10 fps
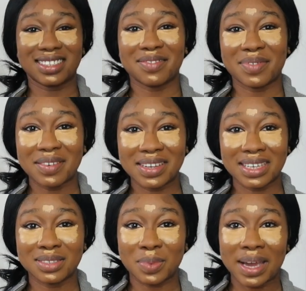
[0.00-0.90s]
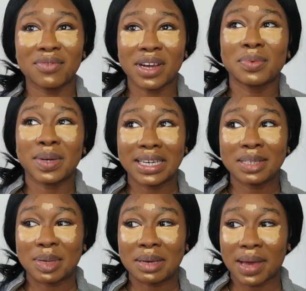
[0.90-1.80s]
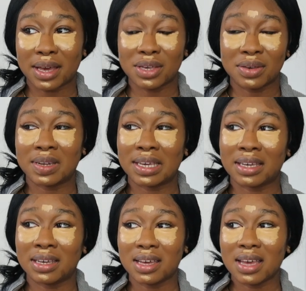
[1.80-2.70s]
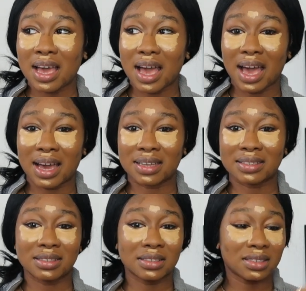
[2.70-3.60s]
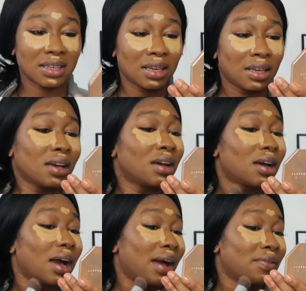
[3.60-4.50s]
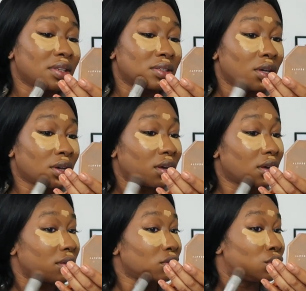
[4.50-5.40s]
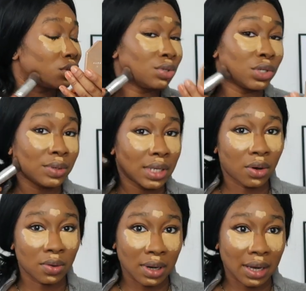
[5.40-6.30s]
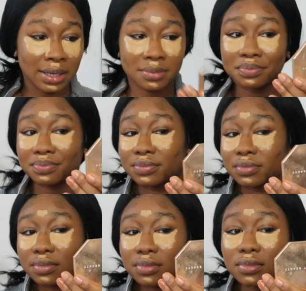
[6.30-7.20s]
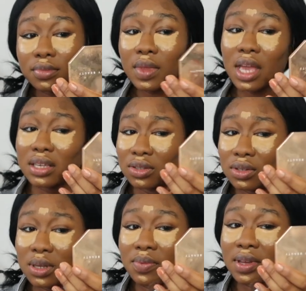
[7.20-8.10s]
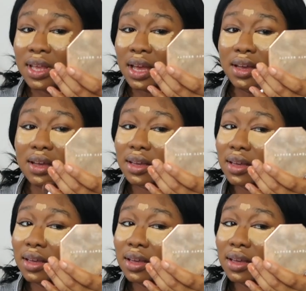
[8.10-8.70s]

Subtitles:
very weird being back at uni and having to do uni online. It's not something that